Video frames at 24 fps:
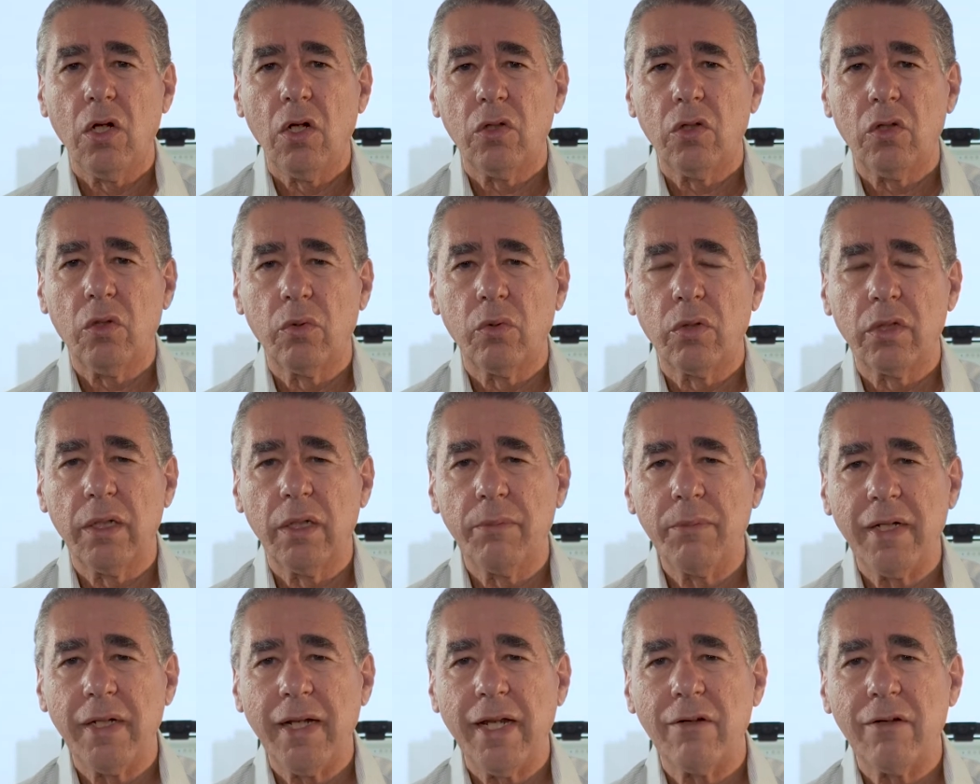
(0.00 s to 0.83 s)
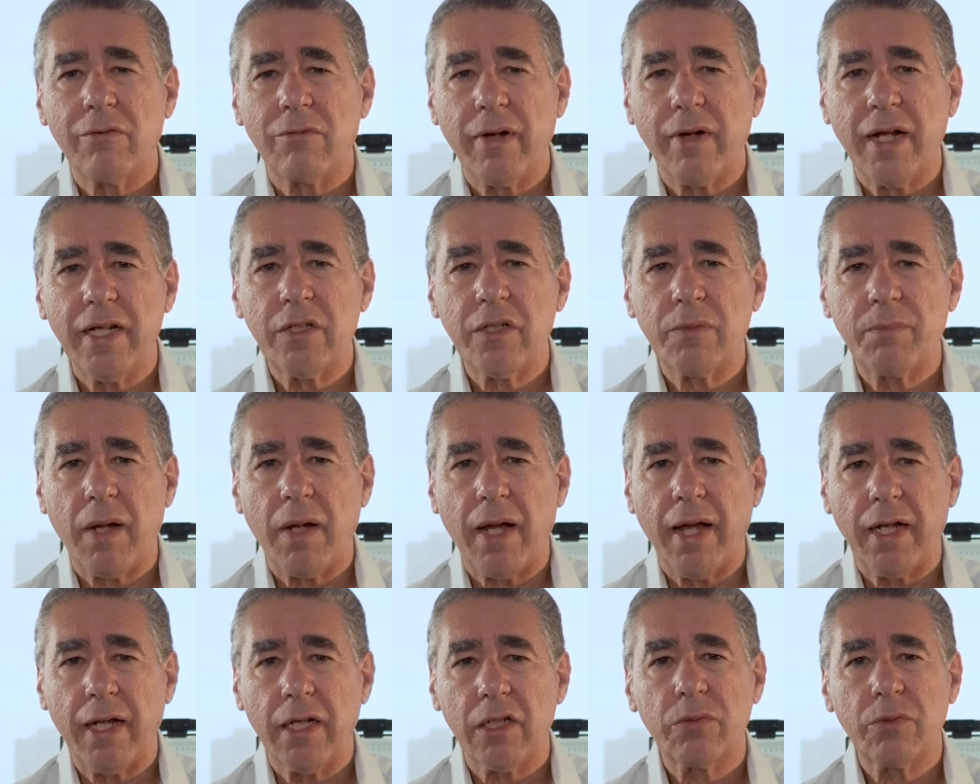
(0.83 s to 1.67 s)
to eliminate race
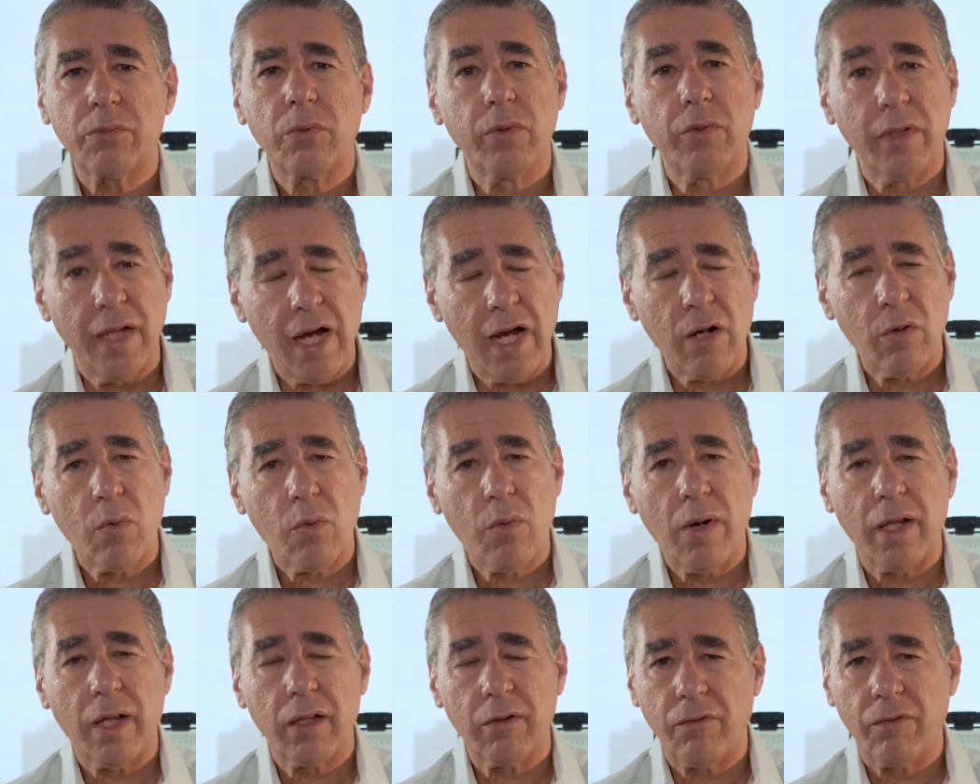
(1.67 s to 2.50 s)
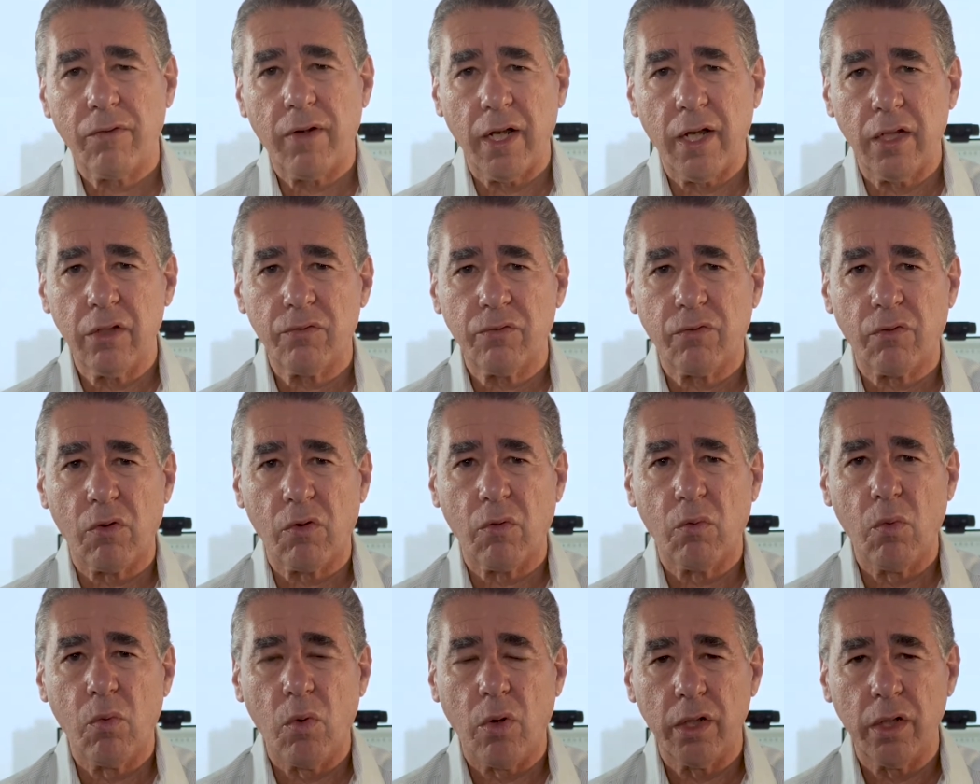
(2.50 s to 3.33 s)
bias will now qualify for
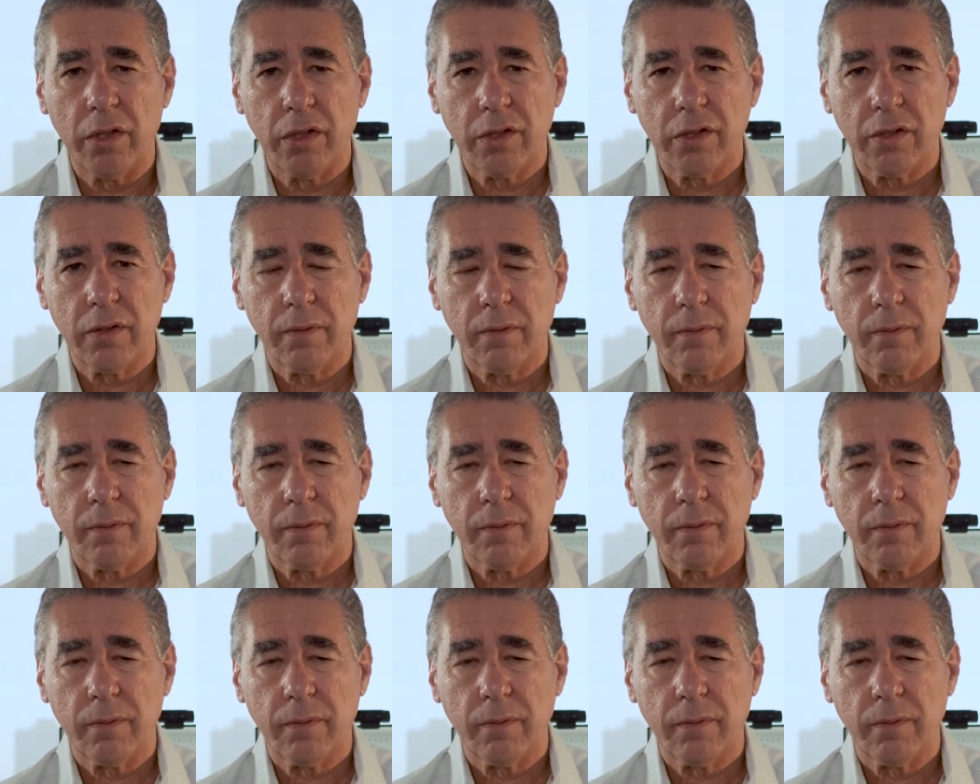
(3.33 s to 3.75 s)
awards.